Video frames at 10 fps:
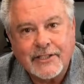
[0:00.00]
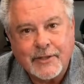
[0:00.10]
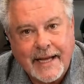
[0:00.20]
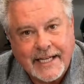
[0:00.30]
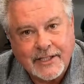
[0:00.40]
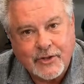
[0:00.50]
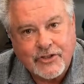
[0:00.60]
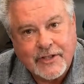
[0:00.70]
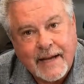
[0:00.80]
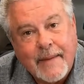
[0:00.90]
you to make a
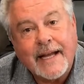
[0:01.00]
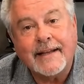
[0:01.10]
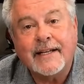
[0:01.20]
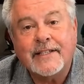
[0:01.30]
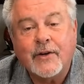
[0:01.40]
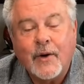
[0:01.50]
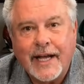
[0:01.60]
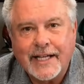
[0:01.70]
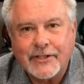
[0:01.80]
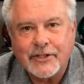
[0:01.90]
username like this, so go
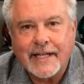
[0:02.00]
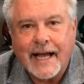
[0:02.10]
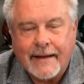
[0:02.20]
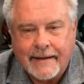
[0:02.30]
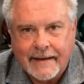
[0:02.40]
ahead and do that.